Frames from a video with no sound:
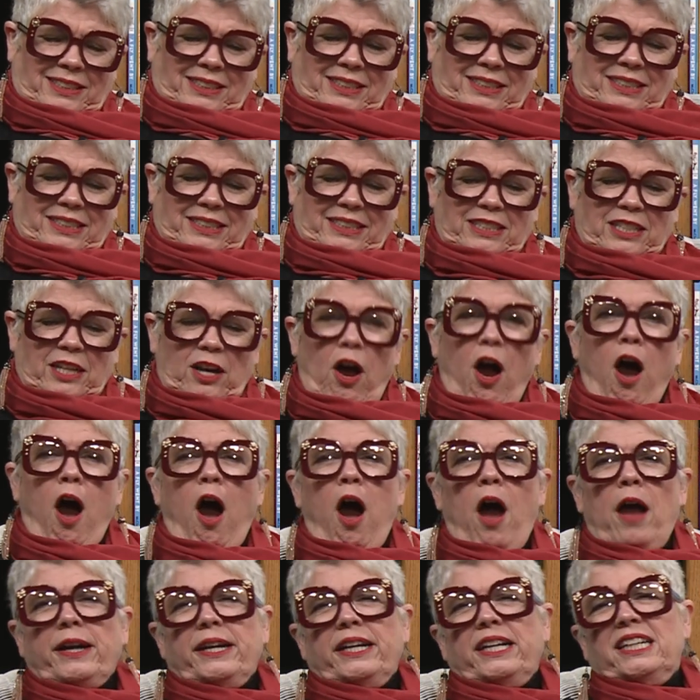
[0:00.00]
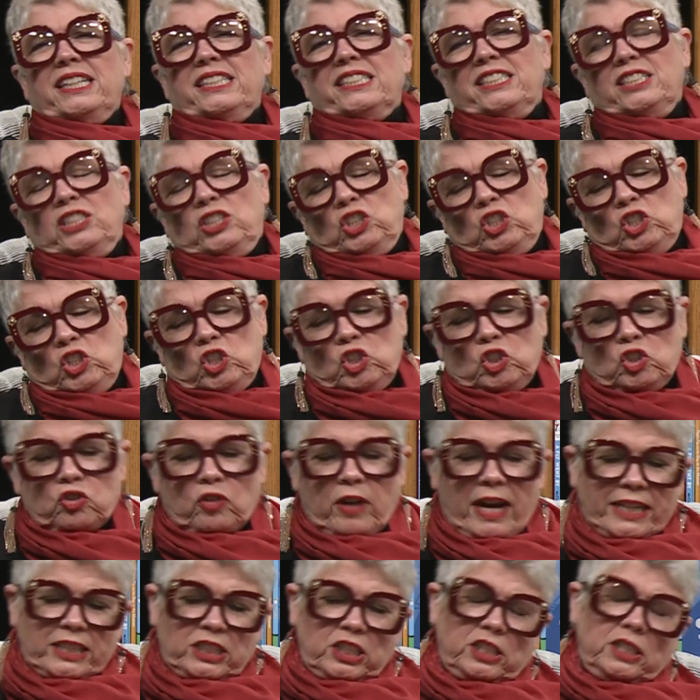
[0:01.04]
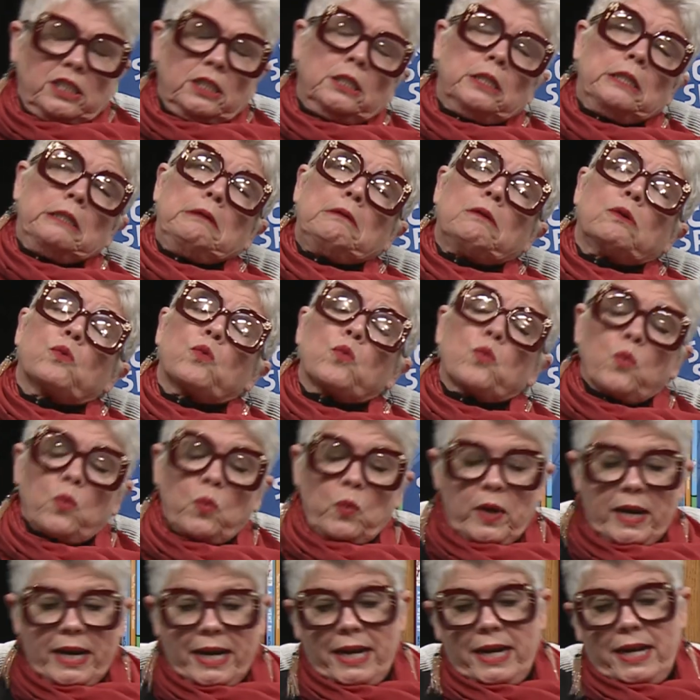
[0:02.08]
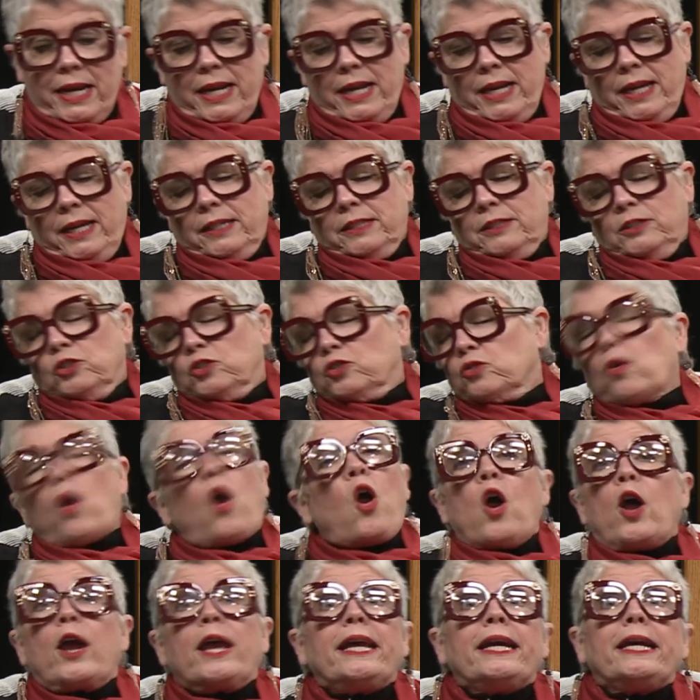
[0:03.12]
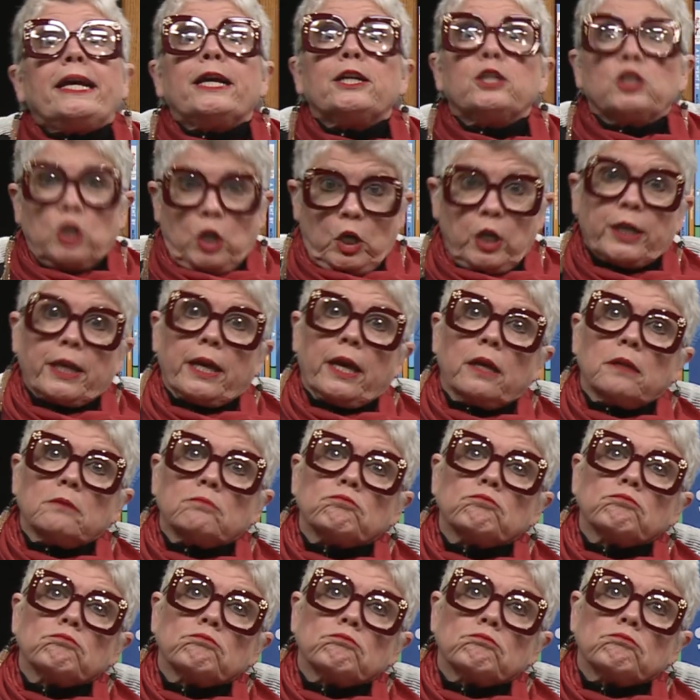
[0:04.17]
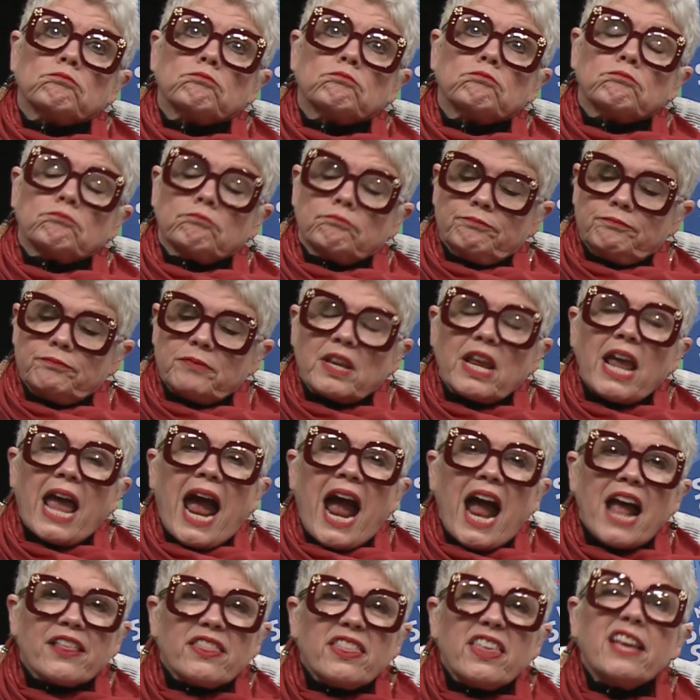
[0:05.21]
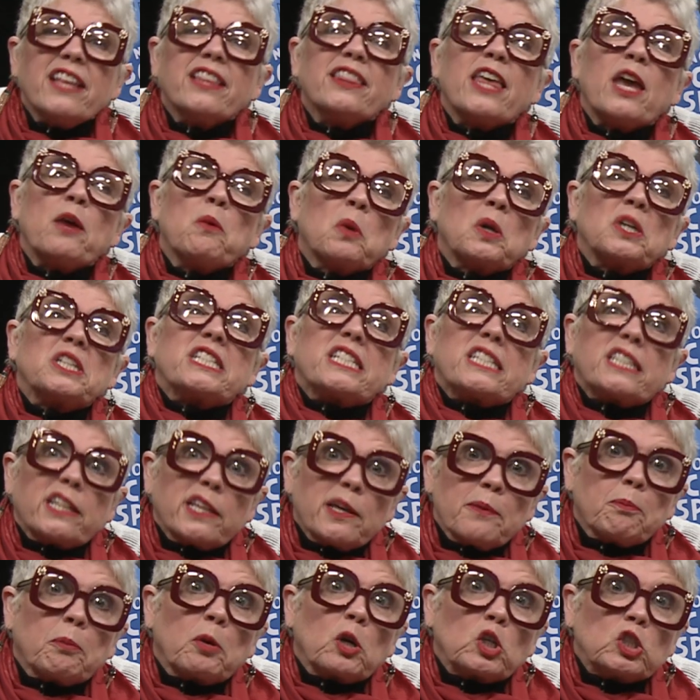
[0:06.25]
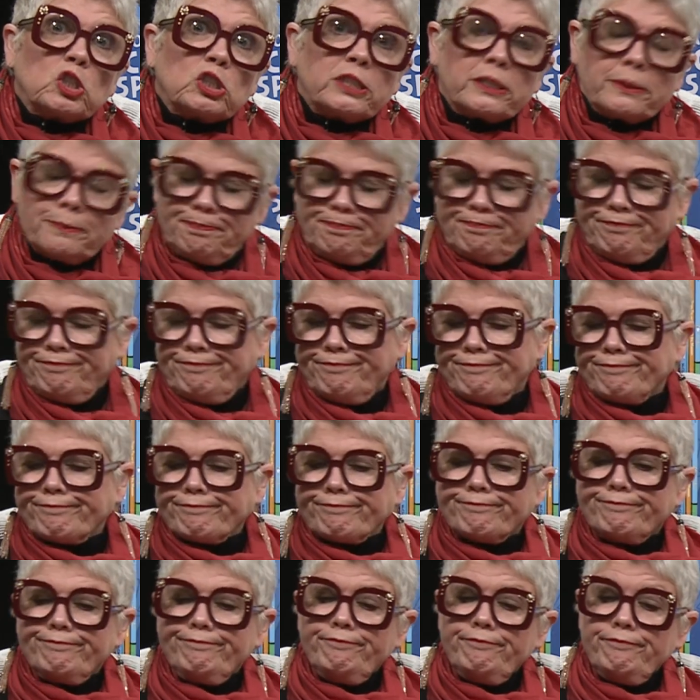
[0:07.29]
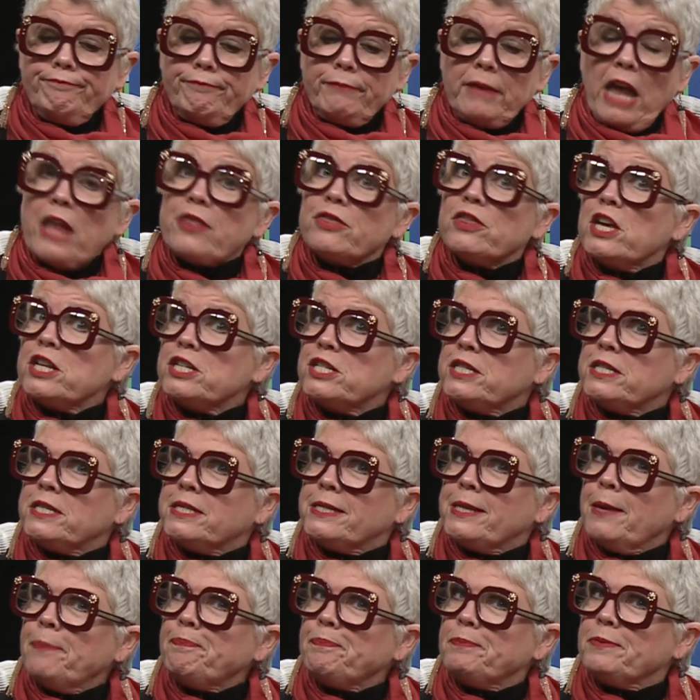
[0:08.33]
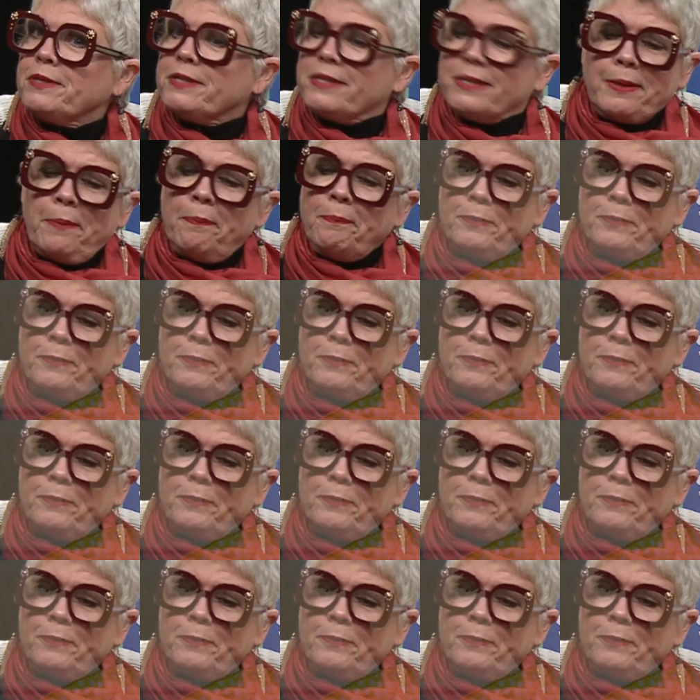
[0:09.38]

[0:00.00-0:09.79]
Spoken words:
yawning and stretching and reading and drawing and cooking. I think they were slippers. The zip, zip